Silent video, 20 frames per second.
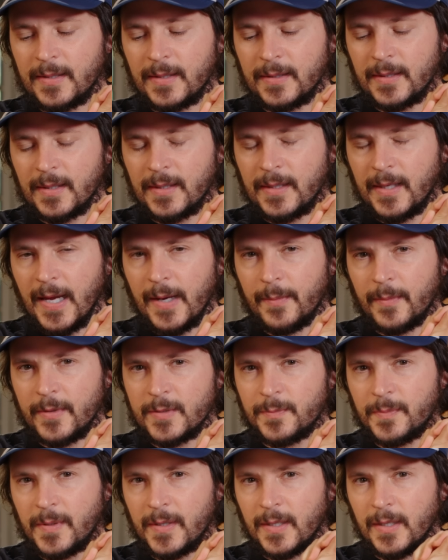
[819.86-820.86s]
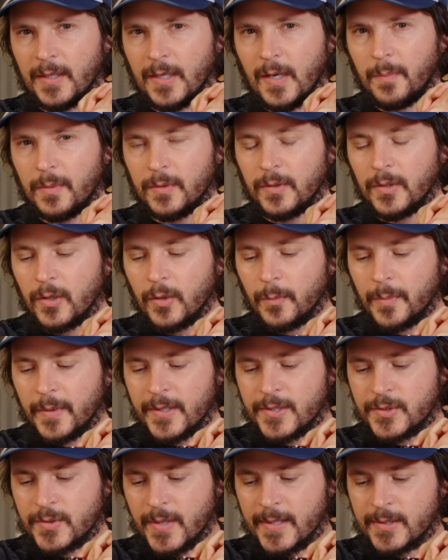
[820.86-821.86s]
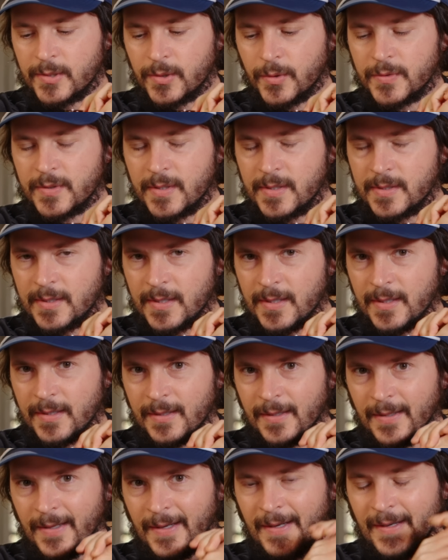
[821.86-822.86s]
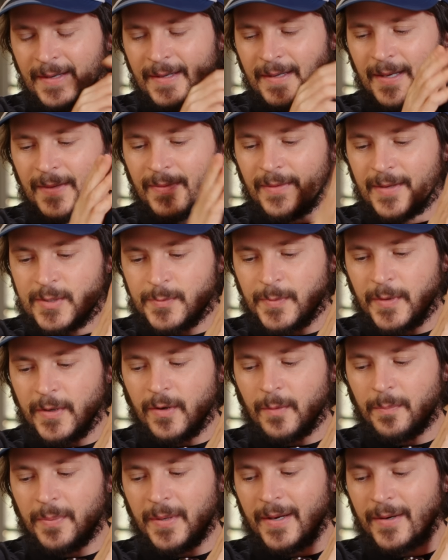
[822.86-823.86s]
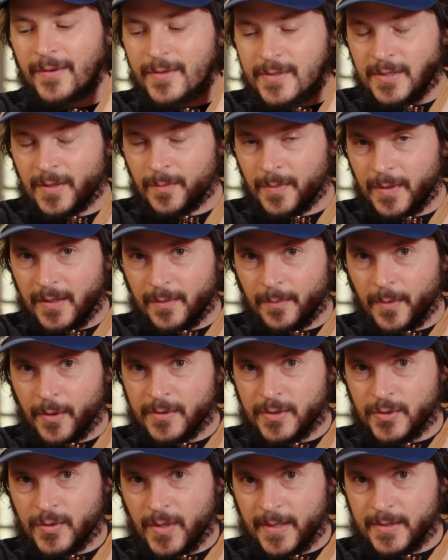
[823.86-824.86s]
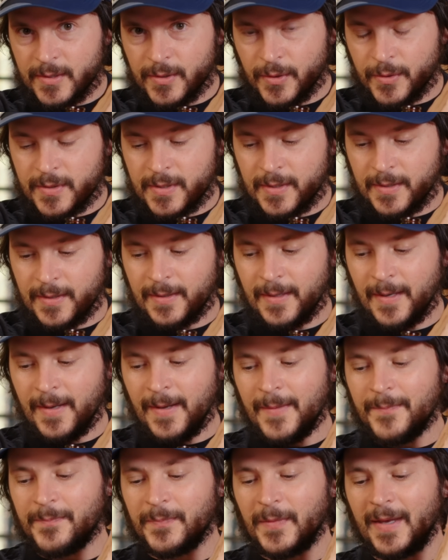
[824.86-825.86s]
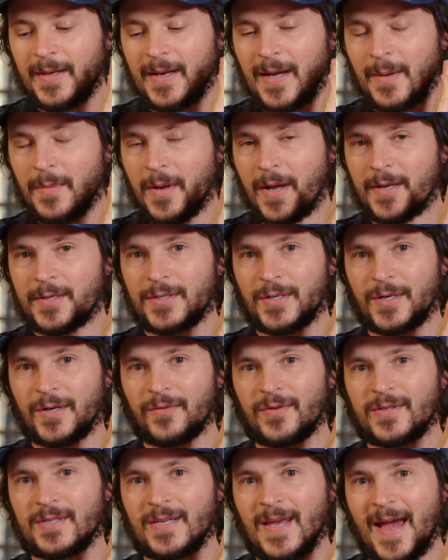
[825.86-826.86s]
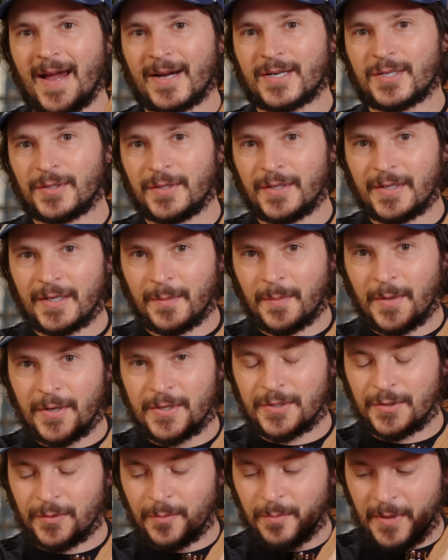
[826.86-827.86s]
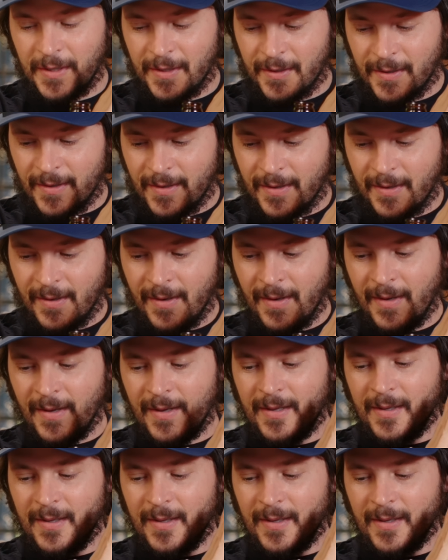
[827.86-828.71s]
I think the camera's picking up a little bit of translucency, and this beer appears to be the most translucent, and I'm not sure if it's actually a commercial beer,